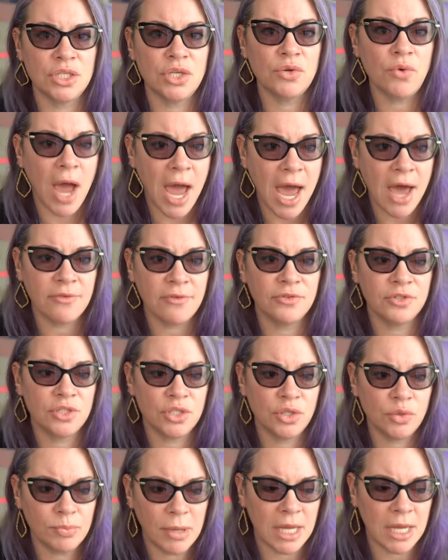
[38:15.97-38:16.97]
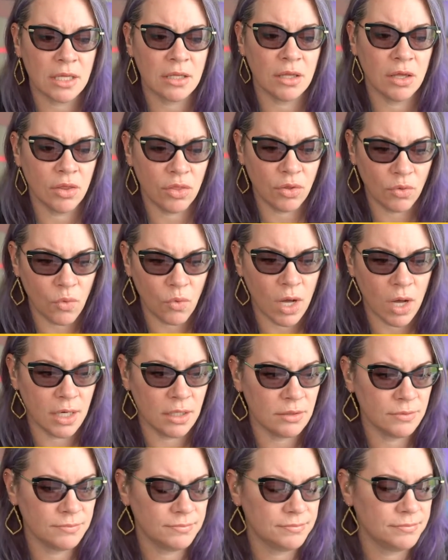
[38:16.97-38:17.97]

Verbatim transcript: you have to pick the one.